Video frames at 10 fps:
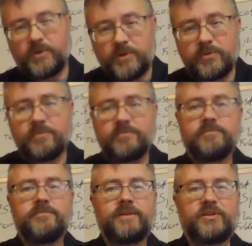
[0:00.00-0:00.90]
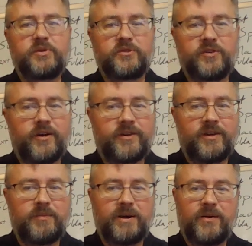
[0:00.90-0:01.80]
who, as we're
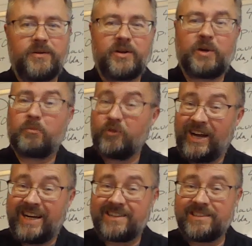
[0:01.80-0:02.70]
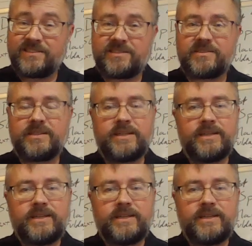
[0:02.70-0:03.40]
talking about in our practice,